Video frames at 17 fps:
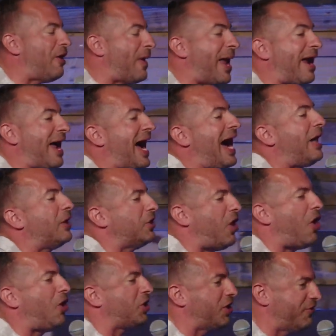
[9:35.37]
matter how
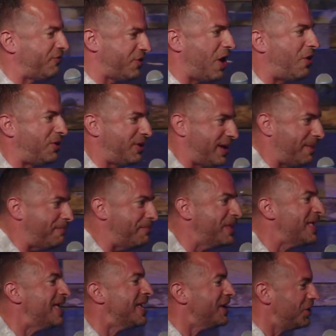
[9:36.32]
long you've known Him,
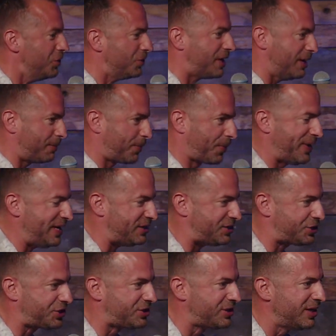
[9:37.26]
you can
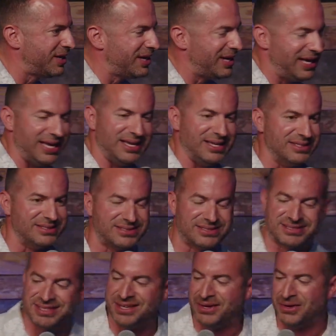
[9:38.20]
preach
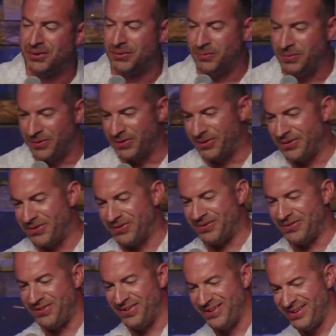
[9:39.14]
his
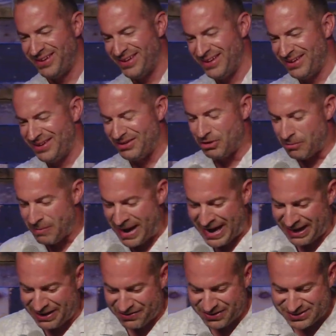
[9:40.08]
word. No
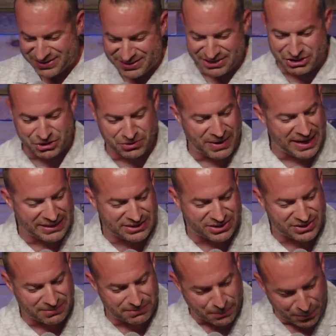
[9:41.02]
matter the
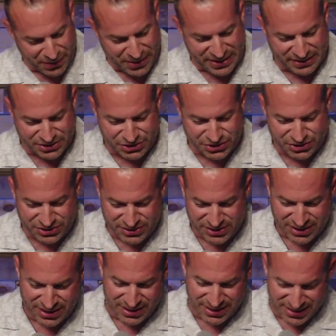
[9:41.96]
situation, preach
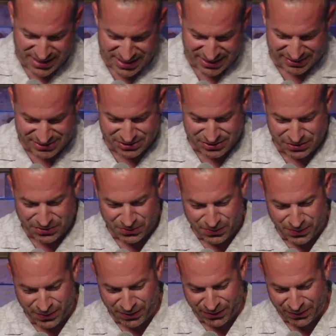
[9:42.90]
His
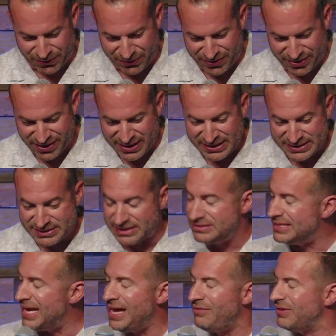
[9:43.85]
word. See,
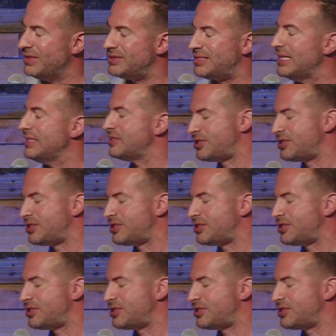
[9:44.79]
David said,